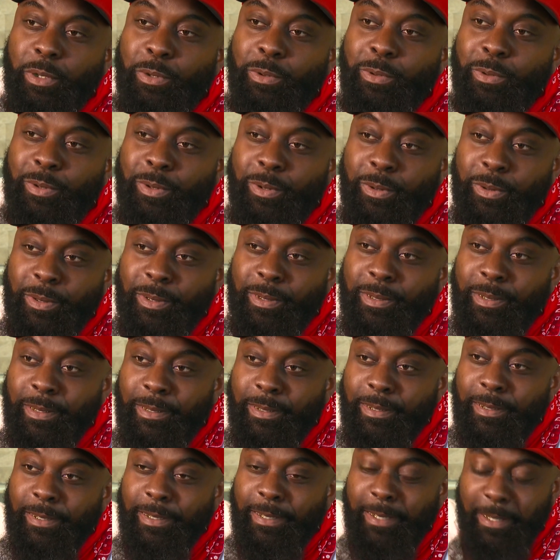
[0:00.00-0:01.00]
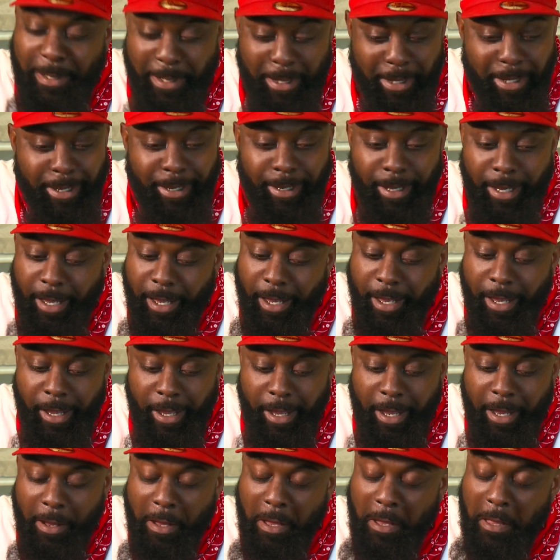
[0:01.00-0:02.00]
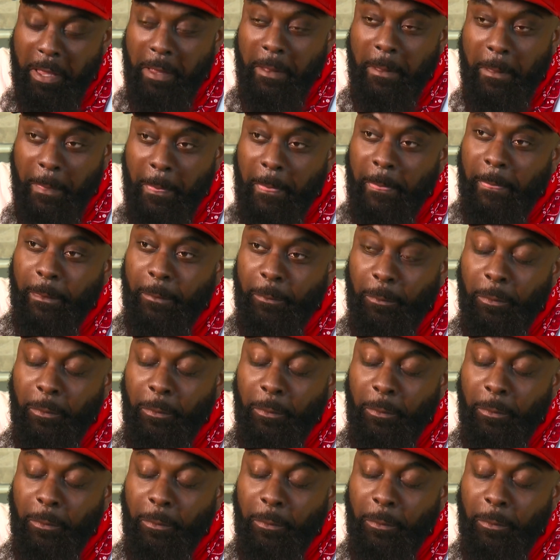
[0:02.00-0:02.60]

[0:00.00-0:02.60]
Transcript: understand that it's not enough just to be non-racist.